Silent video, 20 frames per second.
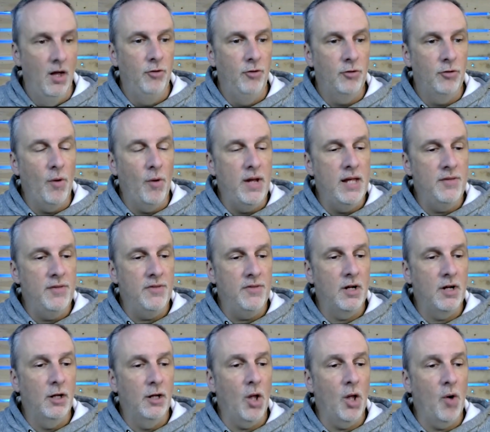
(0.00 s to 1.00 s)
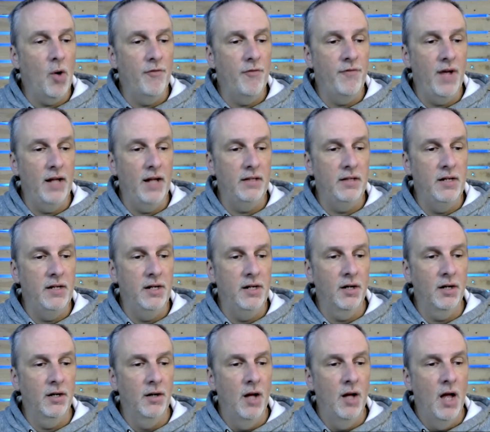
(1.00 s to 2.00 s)
So in the glow effect
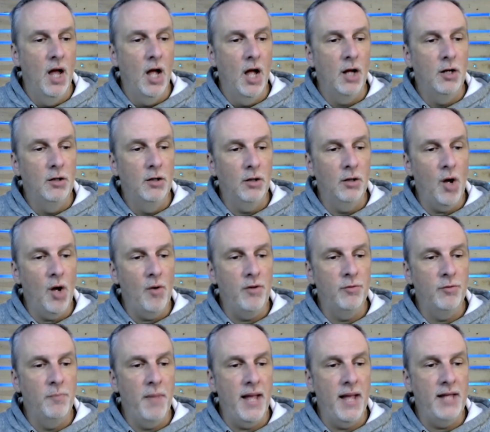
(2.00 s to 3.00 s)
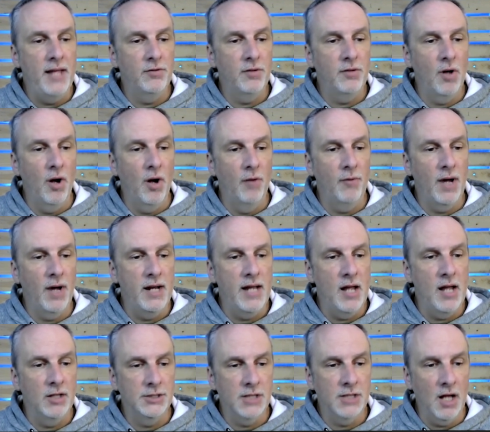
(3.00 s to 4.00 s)
here, glow is based on, right
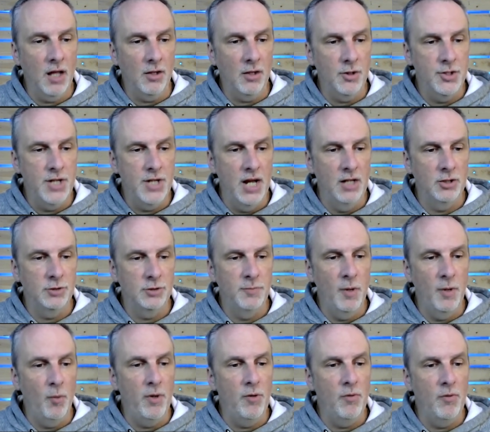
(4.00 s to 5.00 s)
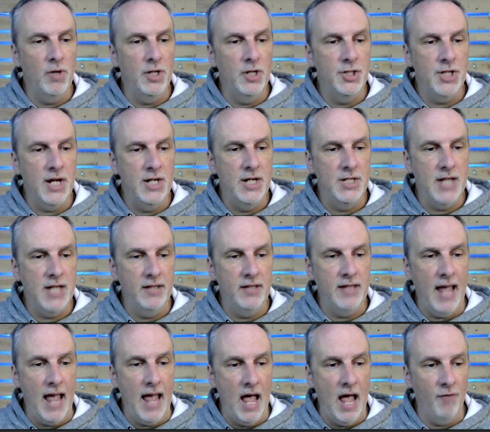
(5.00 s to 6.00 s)
now it's color channels, but we want to change
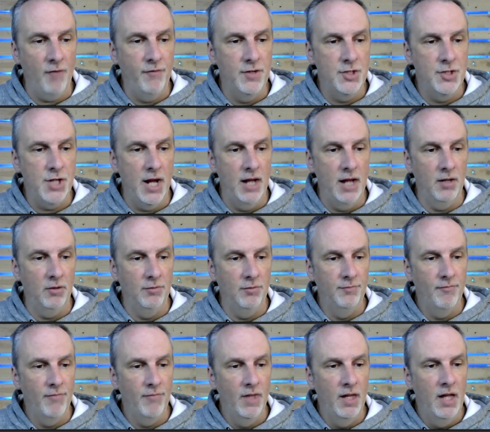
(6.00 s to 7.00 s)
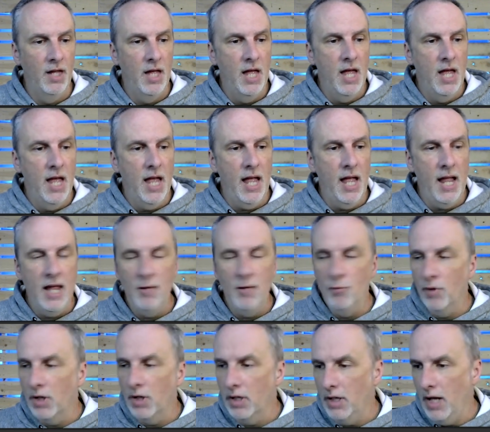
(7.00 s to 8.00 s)
that to alpha channel.
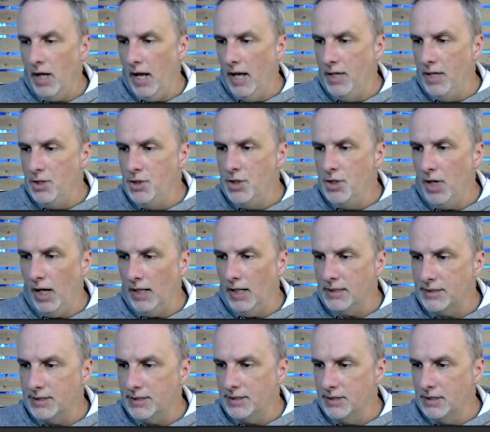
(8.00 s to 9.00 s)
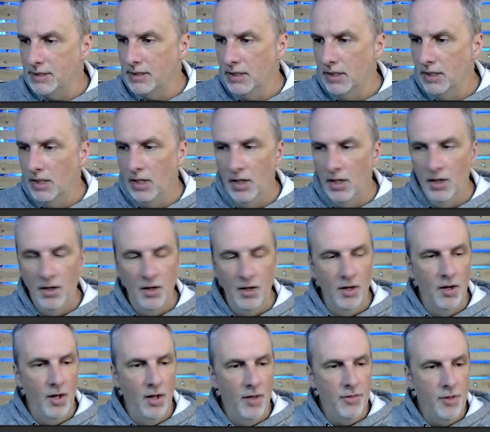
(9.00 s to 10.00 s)
And we're going to adjust
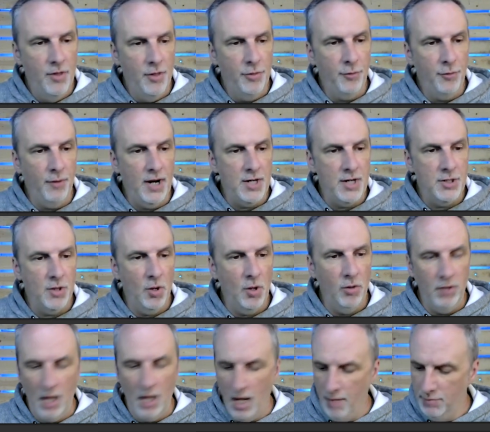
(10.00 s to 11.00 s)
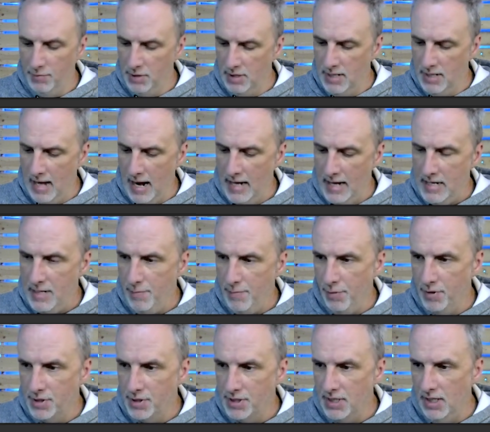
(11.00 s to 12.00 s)
the threshold up to
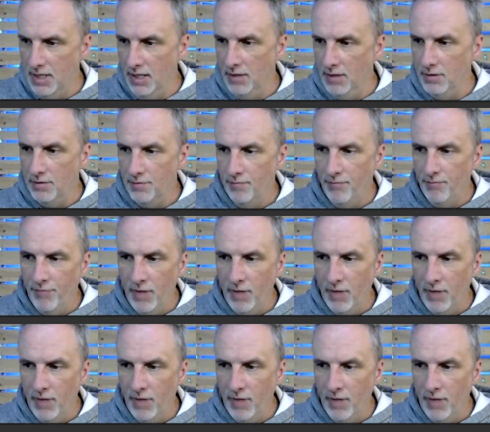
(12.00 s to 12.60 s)
90%.